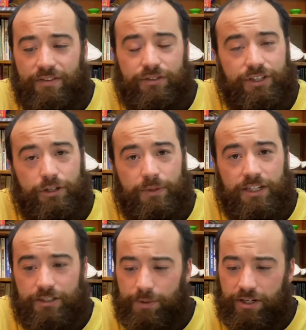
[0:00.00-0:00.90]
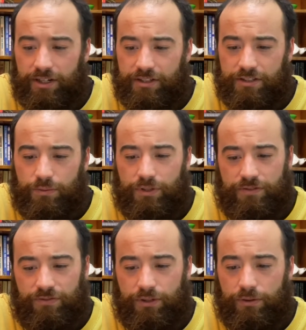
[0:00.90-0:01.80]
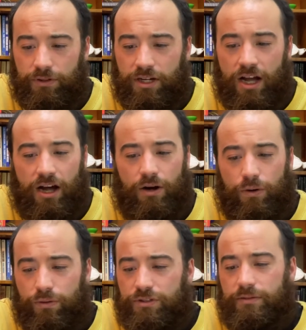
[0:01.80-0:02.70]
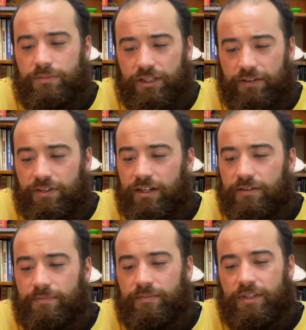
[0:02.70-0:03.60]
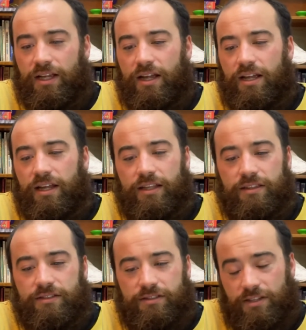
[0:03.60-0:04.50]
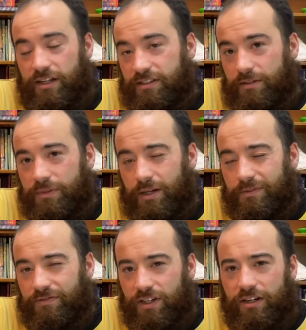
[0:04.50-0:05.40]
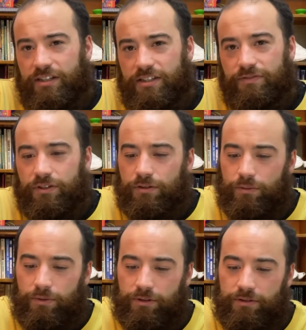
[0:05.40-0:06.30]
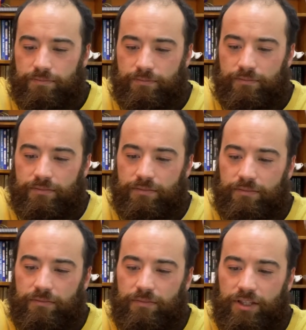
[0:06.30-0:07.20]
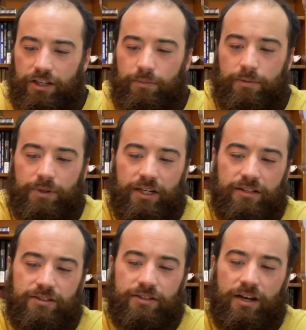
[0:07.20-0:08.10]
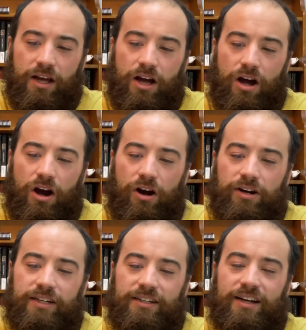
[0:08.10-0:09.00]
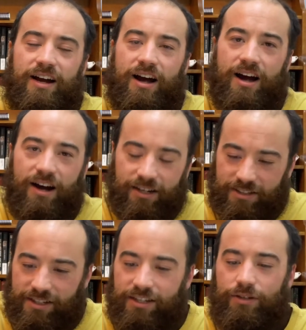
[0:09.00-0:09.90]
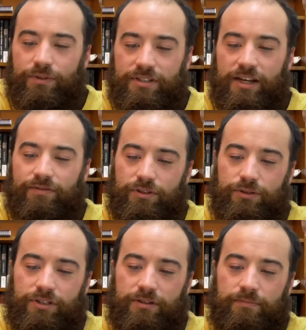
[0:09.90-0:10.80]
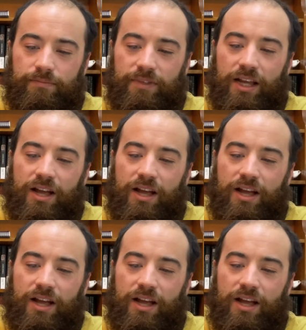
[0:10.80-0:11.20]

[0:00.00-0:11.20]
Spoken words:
novel human experiences which fuel a wholesome living in a sometimes very difficult world. Human beings are in continuous evolution.